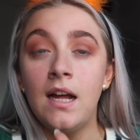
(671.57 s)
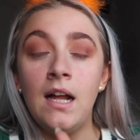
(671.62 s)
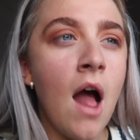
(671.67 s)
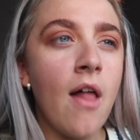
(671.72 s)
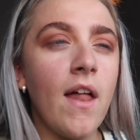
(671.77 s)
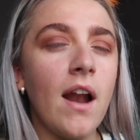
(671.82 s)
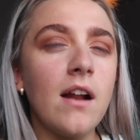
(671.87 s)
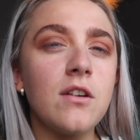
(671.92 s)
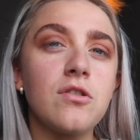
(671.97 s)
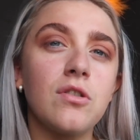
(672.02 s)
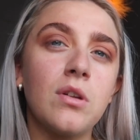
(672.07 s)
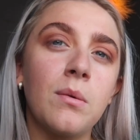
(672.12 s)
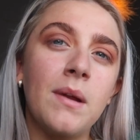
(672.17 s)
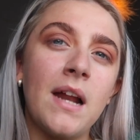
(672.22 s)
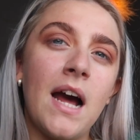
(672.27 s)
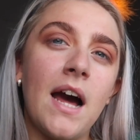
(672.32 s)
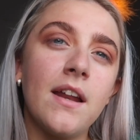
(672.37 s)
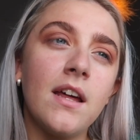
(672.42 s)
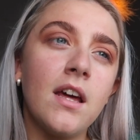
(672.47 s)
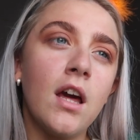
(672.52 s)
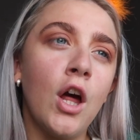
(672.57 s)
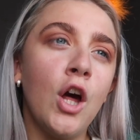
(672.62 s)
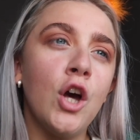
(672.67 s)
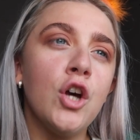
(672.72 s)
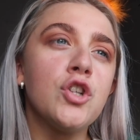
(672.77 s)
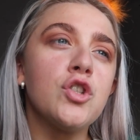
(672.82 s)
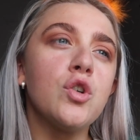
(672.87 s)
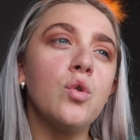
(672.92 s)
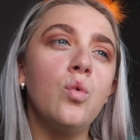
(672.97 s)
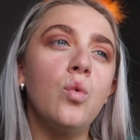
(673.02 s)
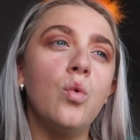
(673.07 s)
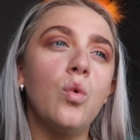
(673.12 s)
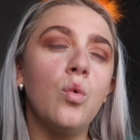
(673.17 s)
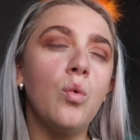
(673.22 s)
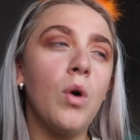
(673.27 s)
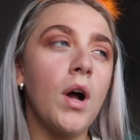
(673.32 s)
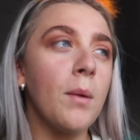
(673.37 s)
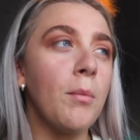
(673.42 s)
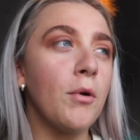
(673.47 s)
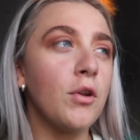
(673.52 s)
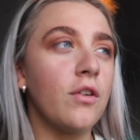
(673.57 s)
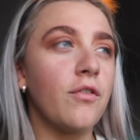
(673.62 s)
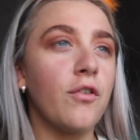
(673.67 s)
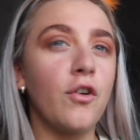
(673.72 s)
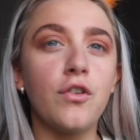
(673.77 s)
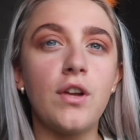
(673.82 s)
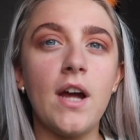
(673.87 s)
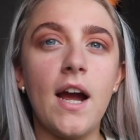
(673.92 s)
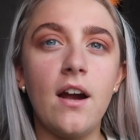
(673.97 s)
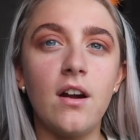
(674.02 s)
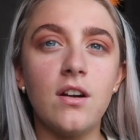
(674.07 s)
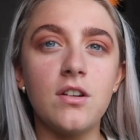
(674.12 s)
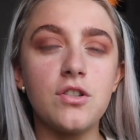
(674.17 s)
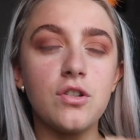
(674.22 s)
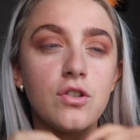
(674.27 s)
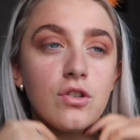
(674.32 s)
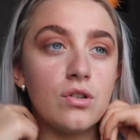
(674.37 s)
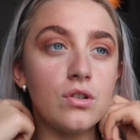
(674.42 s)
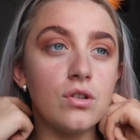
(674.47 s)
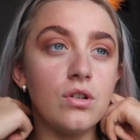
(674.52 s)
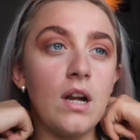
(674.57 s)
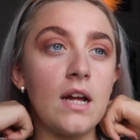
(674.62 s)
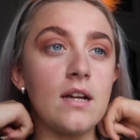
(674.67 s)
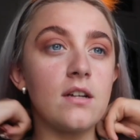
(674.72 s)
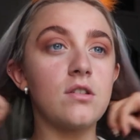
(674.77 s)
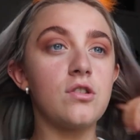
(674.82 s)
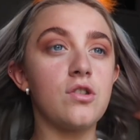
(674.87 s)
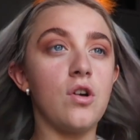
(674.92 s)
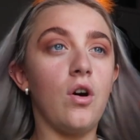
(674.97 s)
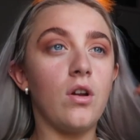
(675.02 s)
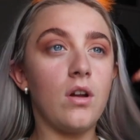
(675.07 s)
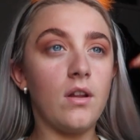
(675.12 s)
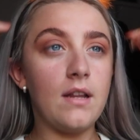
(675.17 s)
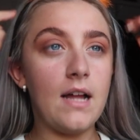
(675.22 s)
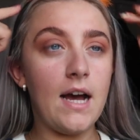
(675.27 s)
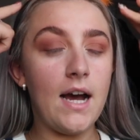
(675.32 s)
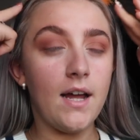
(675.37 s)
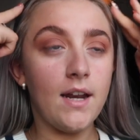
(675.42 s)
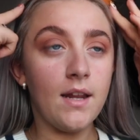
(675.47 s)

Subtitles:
And then I was holding my daddy, so what about the front tires, or like something on that?